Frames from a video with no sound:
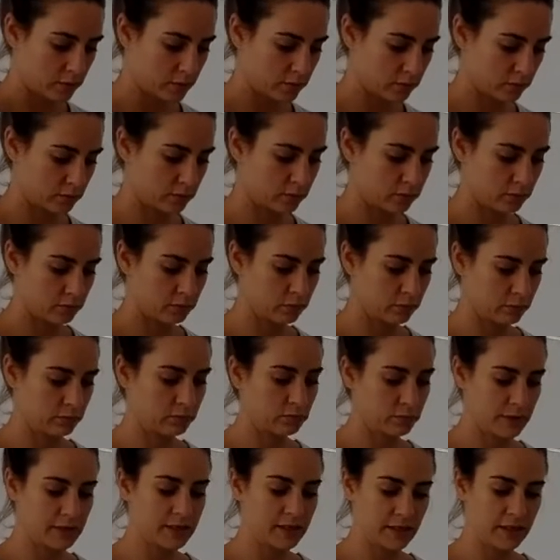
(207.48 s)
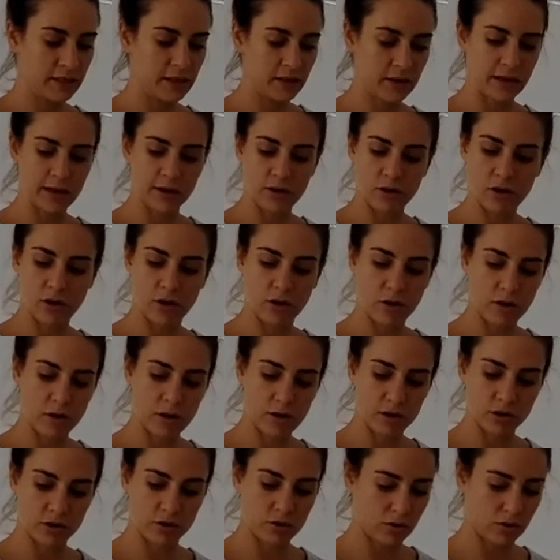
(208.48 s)
Oh, we did need
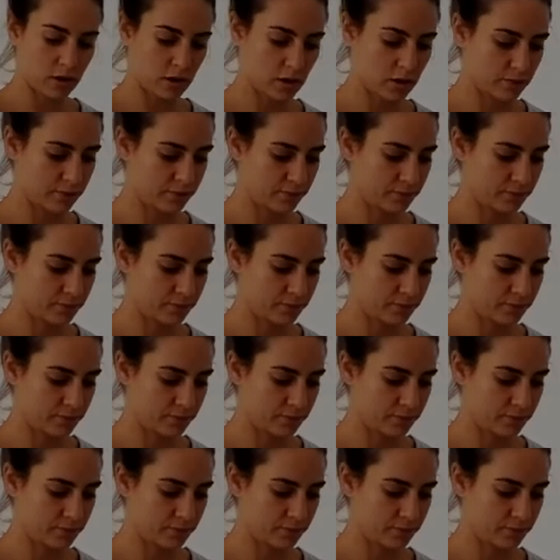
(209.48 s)
coconut sugar.